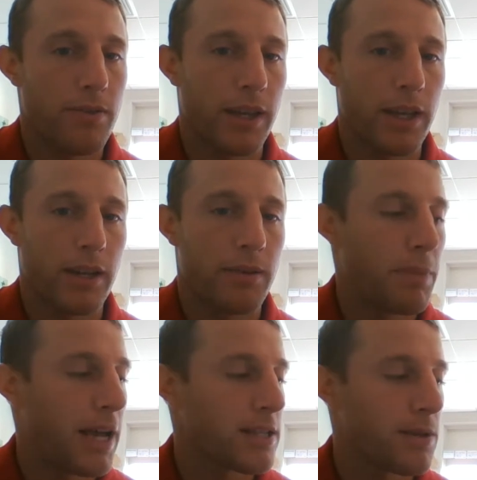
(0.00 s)
like in
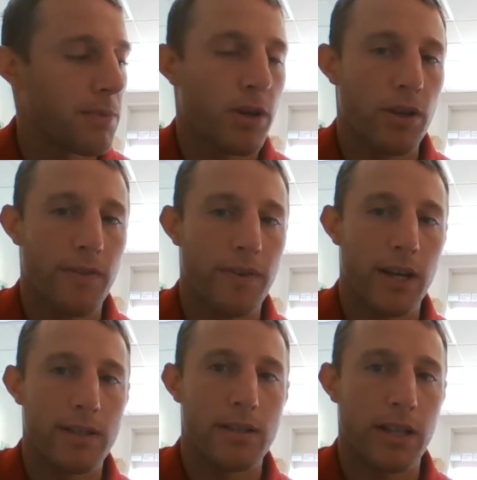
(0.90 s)
basketball, you have
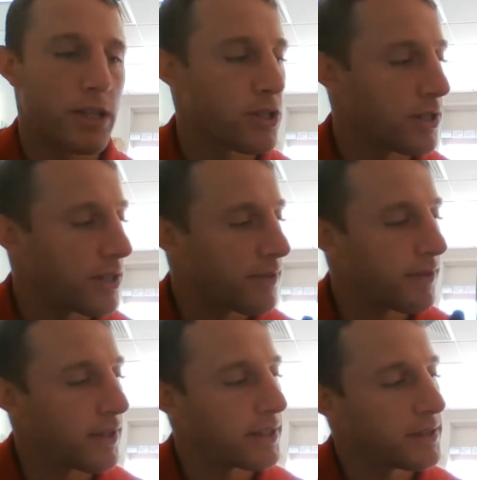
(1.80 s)
isolation
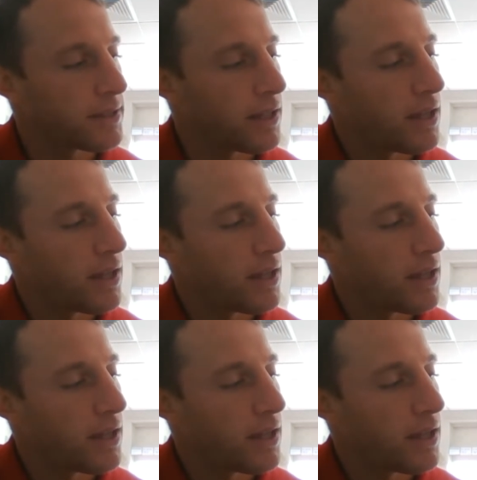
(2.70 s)
defense.